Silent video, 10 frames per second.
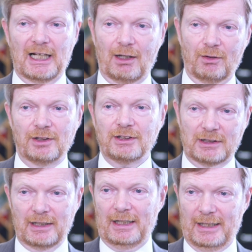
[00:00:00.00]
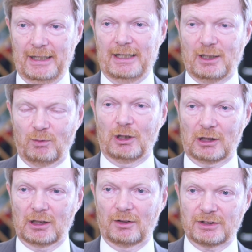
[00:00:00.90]
hours in the
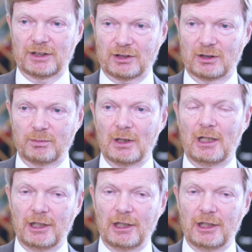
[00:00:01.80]
workload system,